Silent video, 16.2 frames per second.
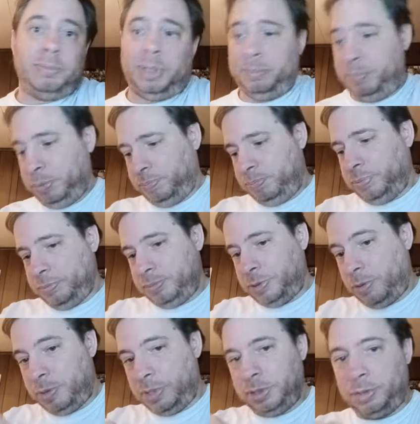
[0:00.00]
I'm like,
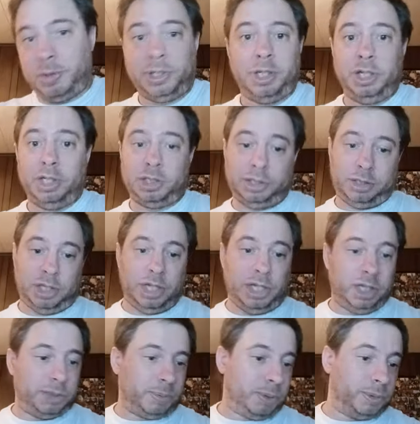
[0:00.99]
Go on, go on in the
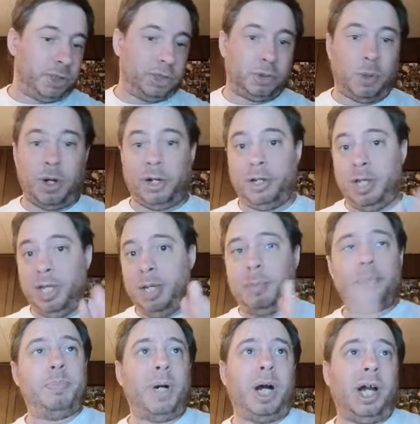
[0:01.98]
In This Moment store,
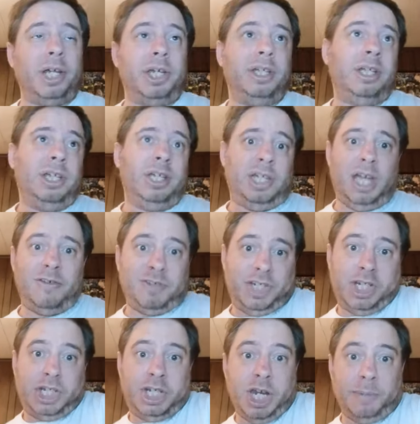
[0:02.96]
buy it, have
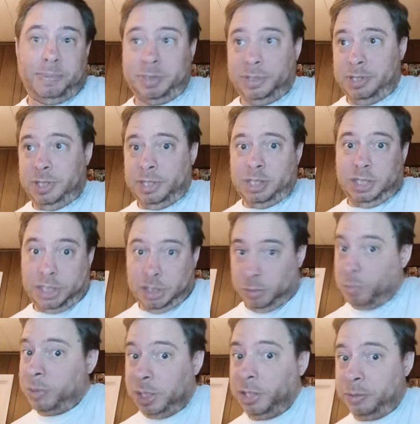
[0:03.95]
it shipped
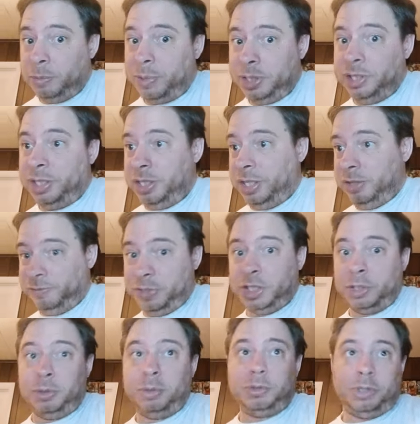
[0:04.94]
uh, when it when the
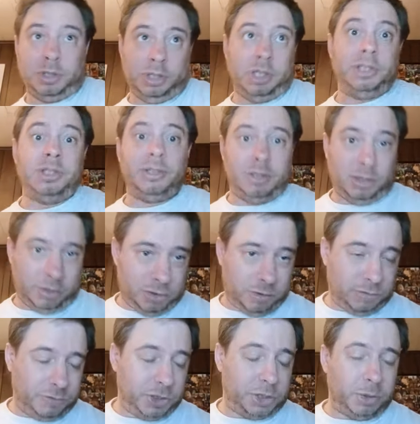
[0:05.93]
official uh,
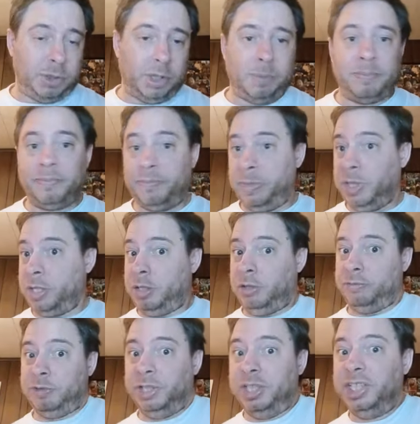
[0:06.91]
official um,
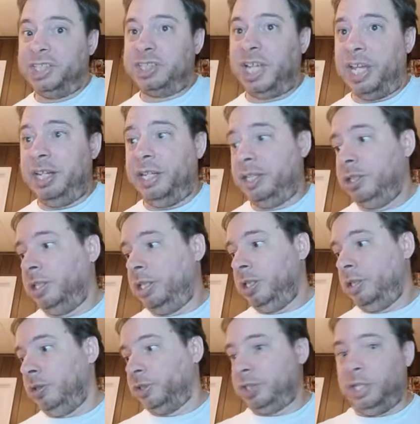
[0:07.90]
release date.
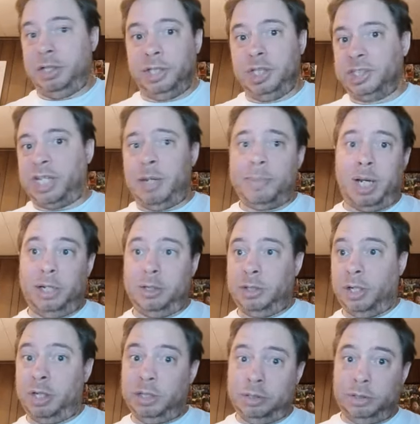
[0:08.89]
Because uh, this came out
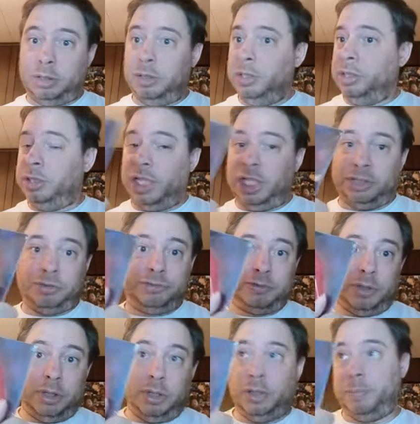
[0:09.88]
on
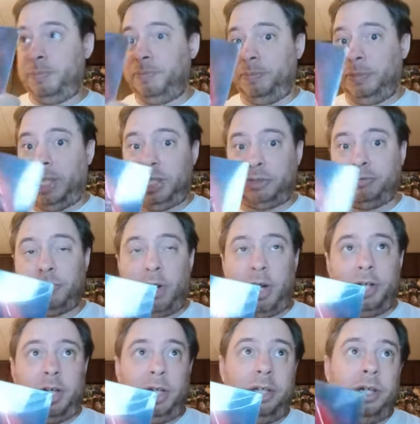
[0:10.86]
last uh, last
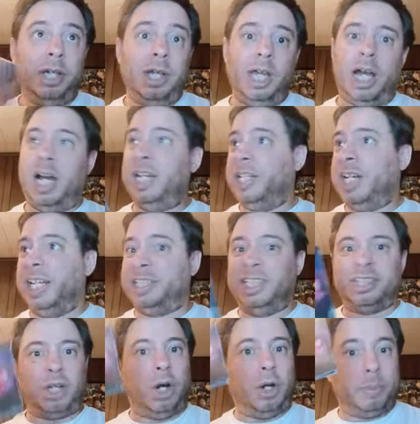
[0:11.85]
Friday. I got
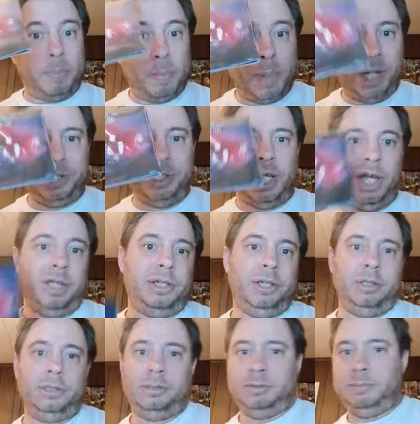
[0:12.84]
this on Monday.